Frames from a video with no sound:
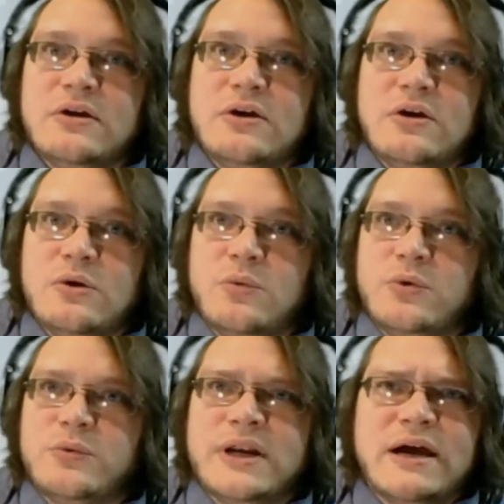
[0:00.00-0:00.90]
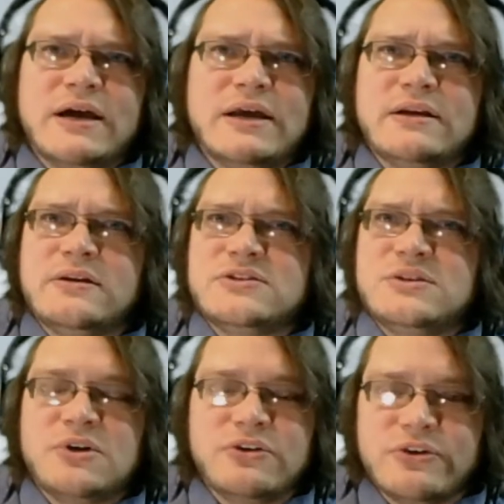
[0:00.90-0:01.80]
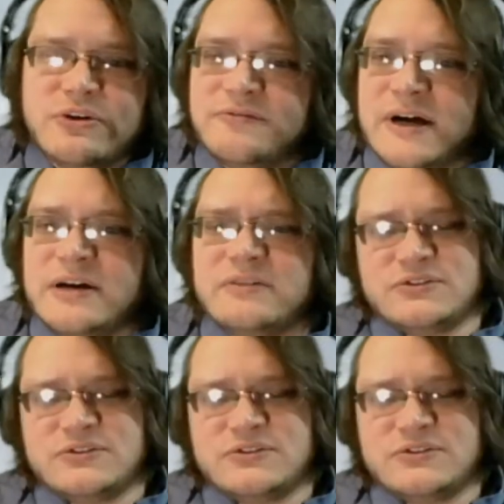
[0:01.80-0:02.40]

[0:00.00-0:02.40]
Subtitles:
119, GPR35.